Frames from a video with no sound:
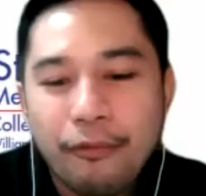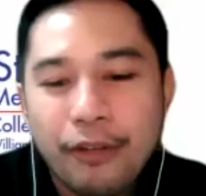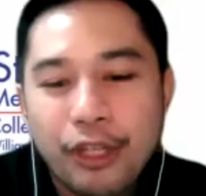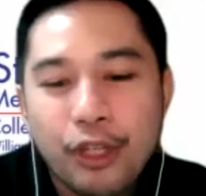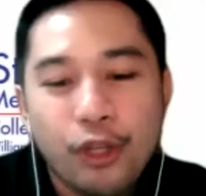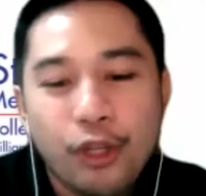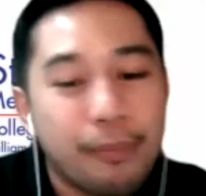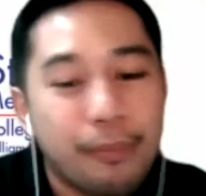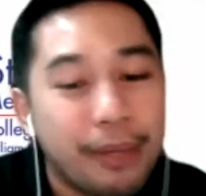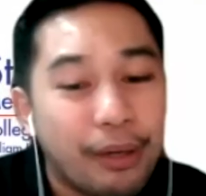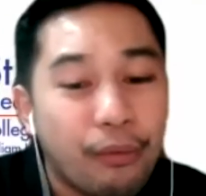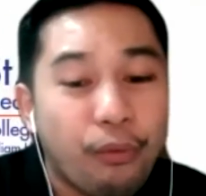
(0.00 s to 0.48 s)
We
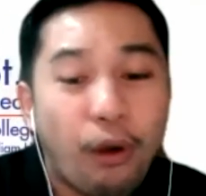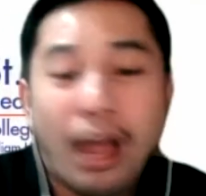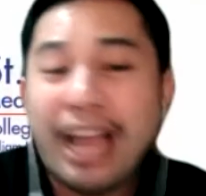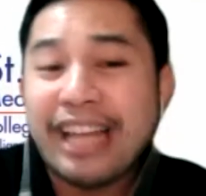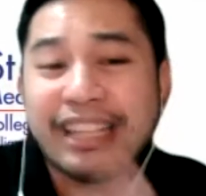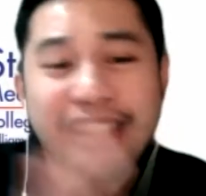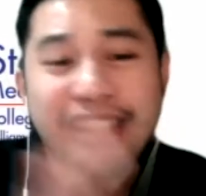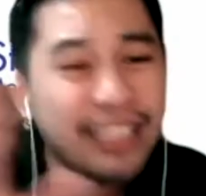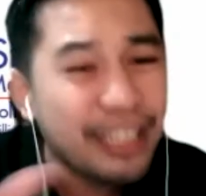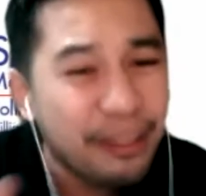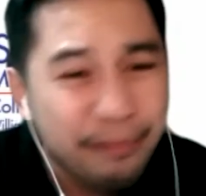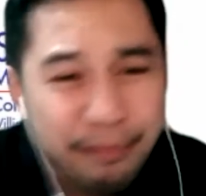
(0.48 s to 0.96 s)
should be
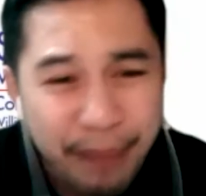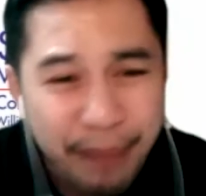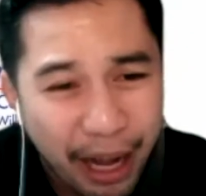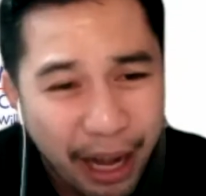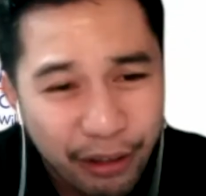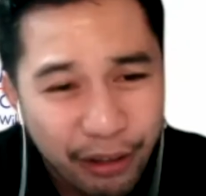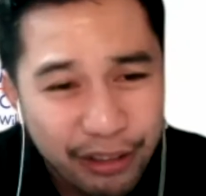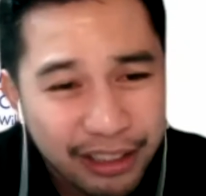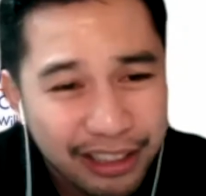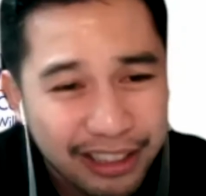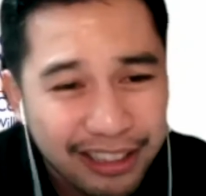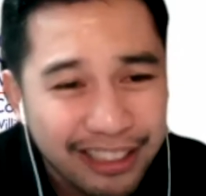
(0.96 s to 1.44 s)
writing
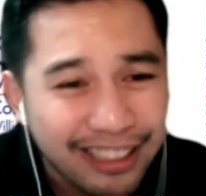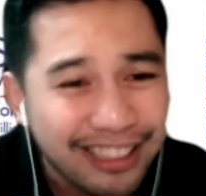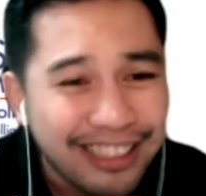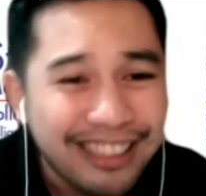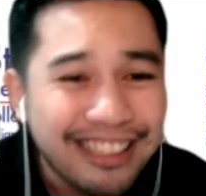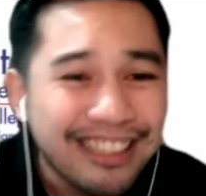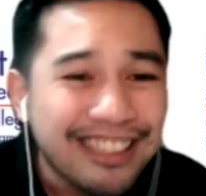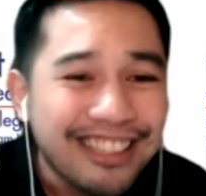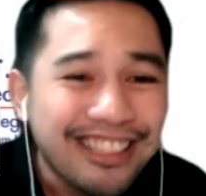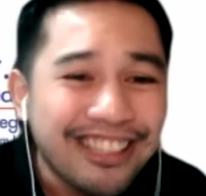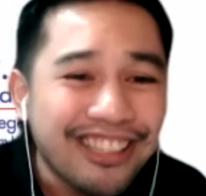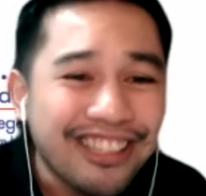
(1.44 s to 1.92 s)
about,
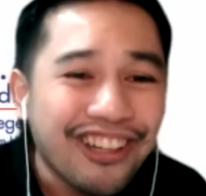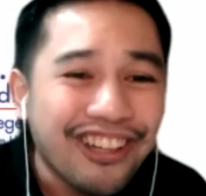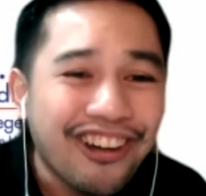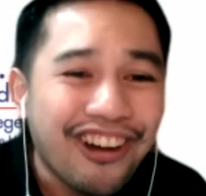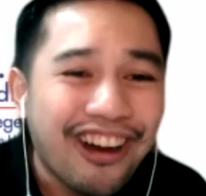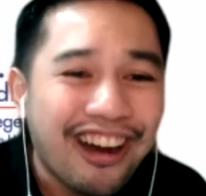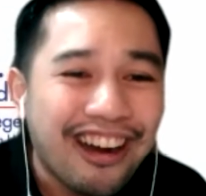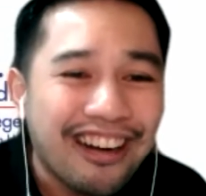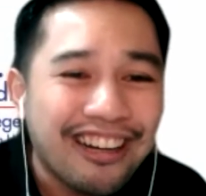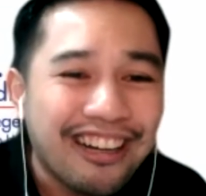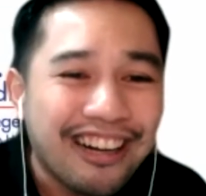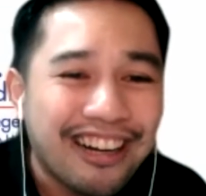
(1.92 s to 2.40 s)
you know,
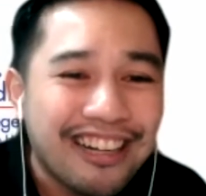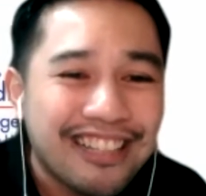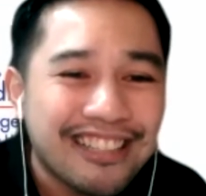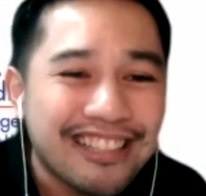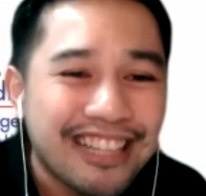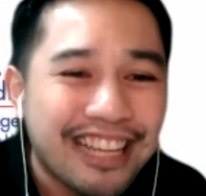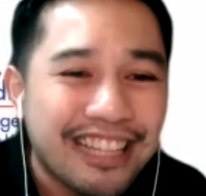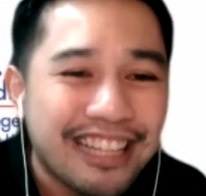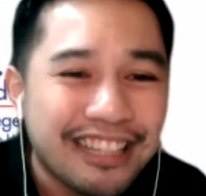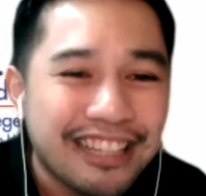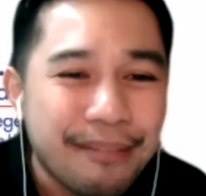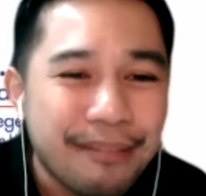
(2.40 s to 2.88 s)
our, our
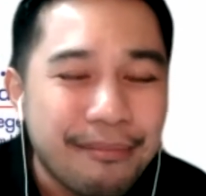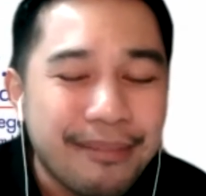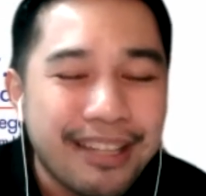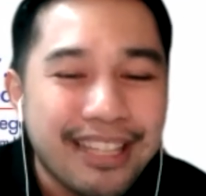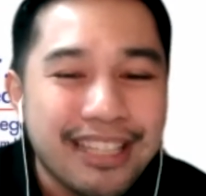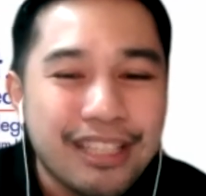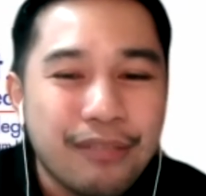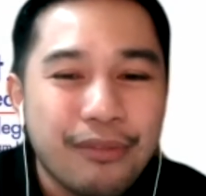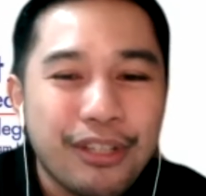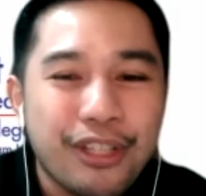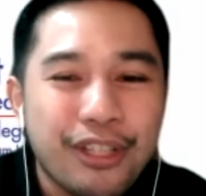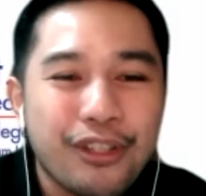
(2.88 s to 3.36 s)

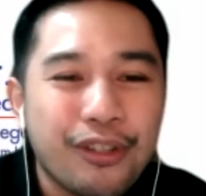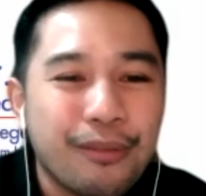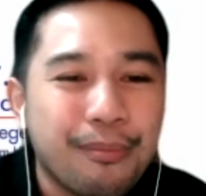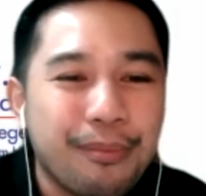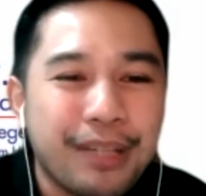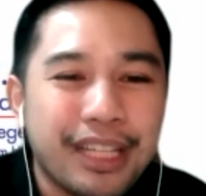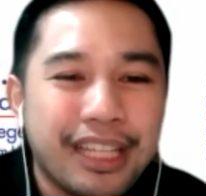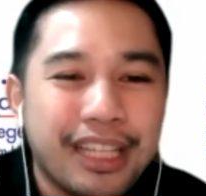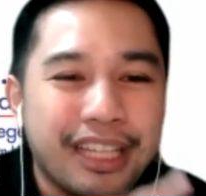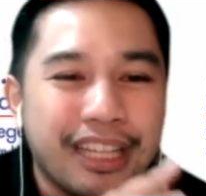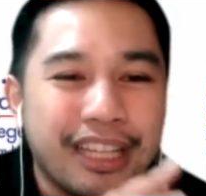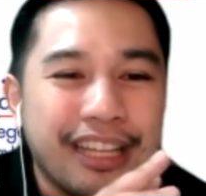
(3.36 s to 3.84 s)
sentiments. We should
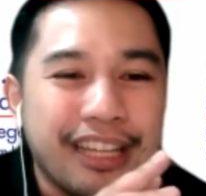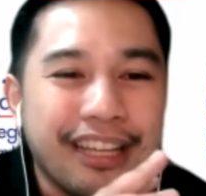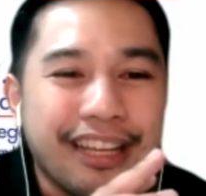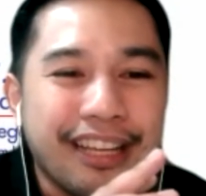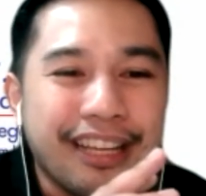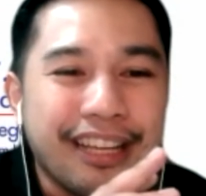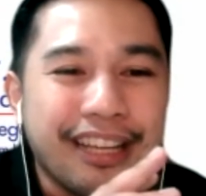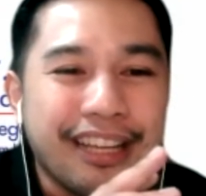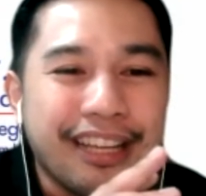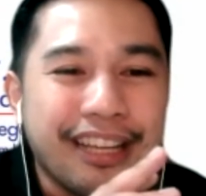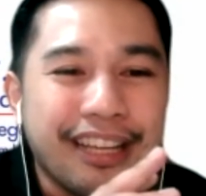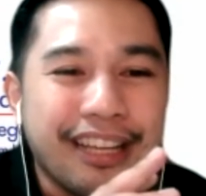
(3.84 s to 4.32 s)
be,
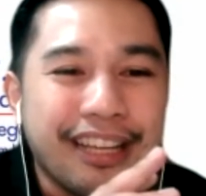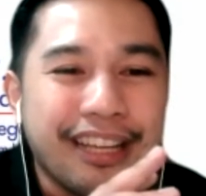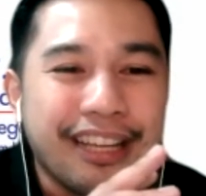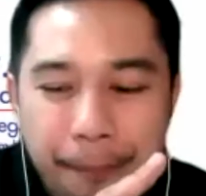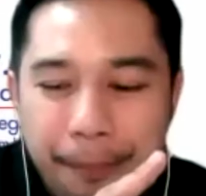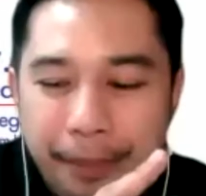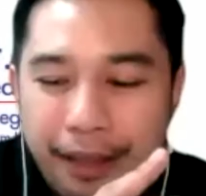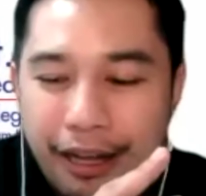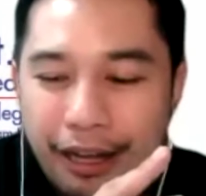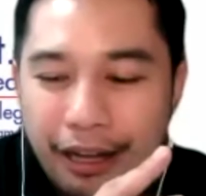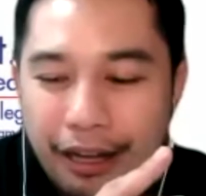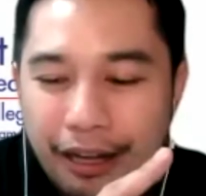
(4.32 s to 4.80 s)

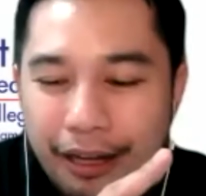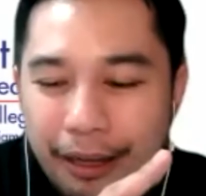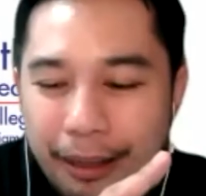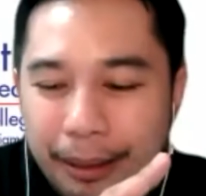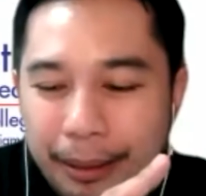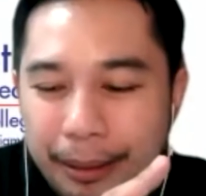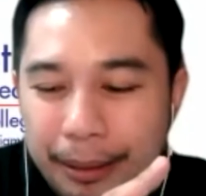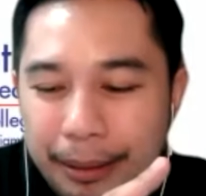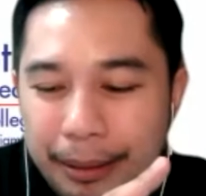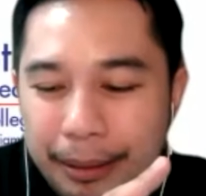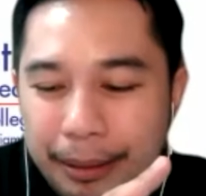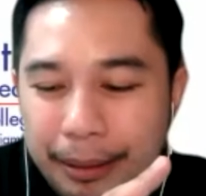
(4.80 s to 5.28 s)
um,
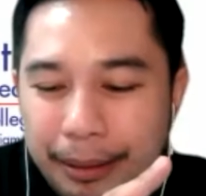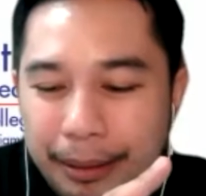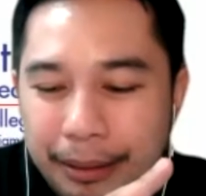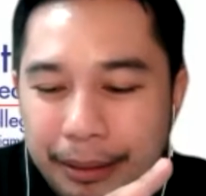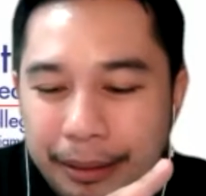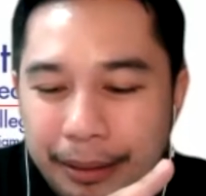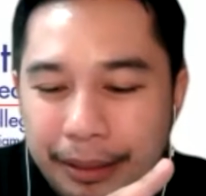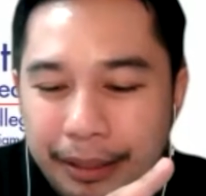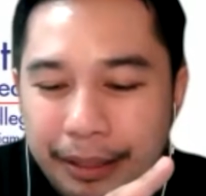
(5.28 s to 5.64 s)
uh,